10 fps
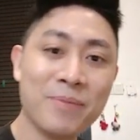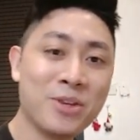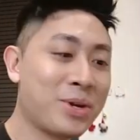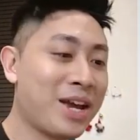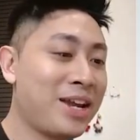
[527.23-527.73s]

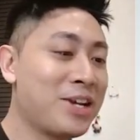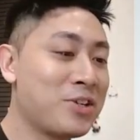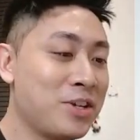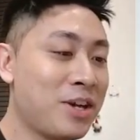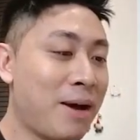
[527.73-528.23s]
You can
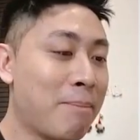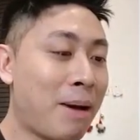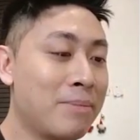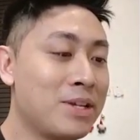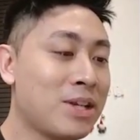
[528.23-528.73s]
actually
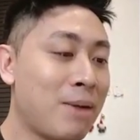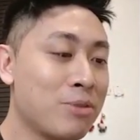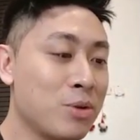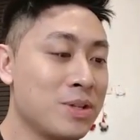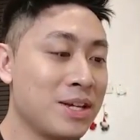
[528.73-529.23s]
pump this
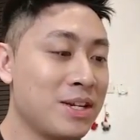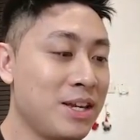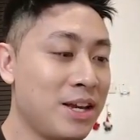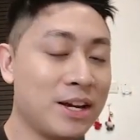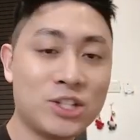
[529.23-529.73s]
up using
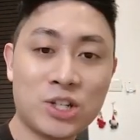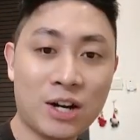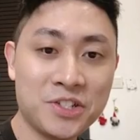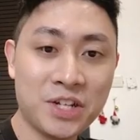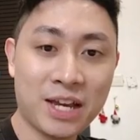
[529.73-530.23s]
the
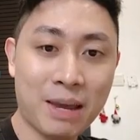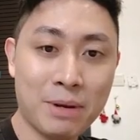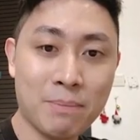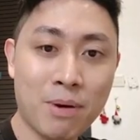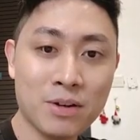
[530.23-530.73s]
charger that came
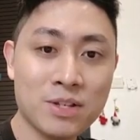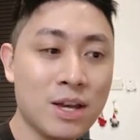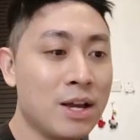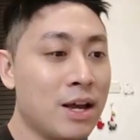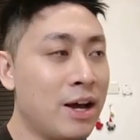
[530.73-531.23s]
in the box.
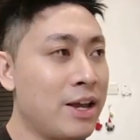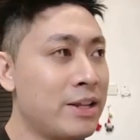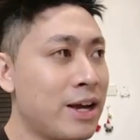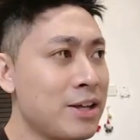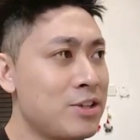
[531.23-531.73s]

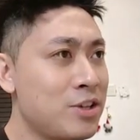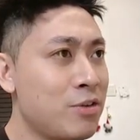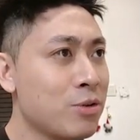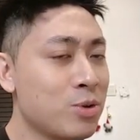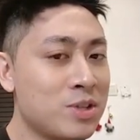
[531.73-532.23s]
It does
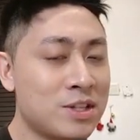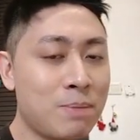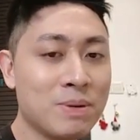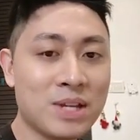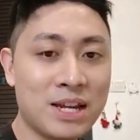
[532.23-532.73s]
0 to
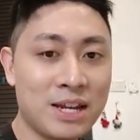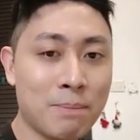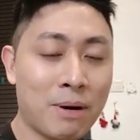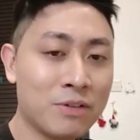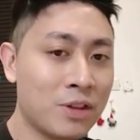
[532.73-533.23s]
60% in
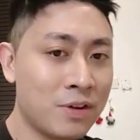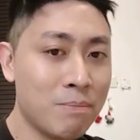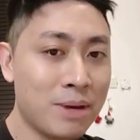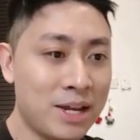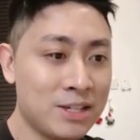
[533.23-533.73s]
about 30
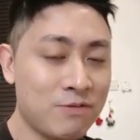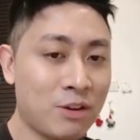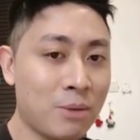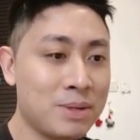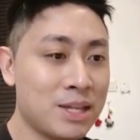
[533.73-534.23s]
minutes, if
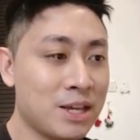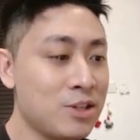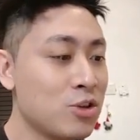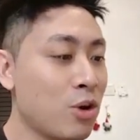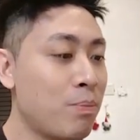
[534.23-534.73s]
I'm not
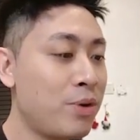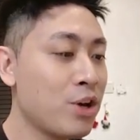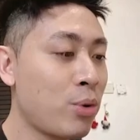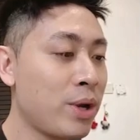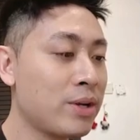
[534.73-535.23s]
mistaken. So
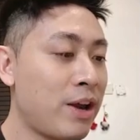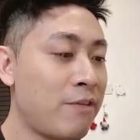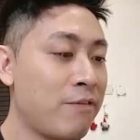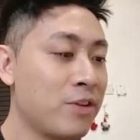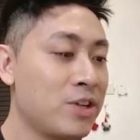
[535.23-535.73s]
pretty quick there
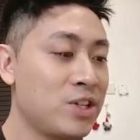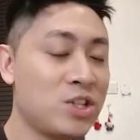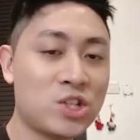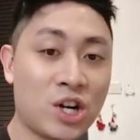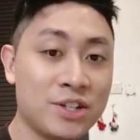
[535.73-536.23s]
for
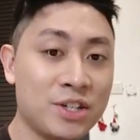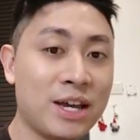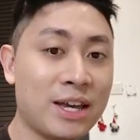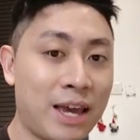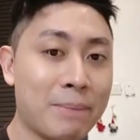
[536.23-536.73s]
this charger
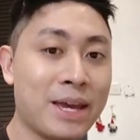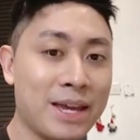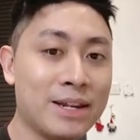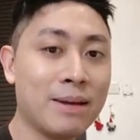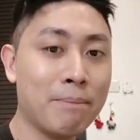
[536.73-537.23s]
that came
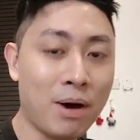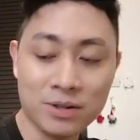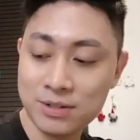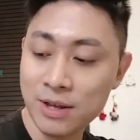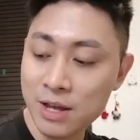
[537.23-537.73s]
in the
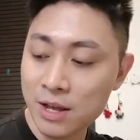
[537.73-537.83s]
box.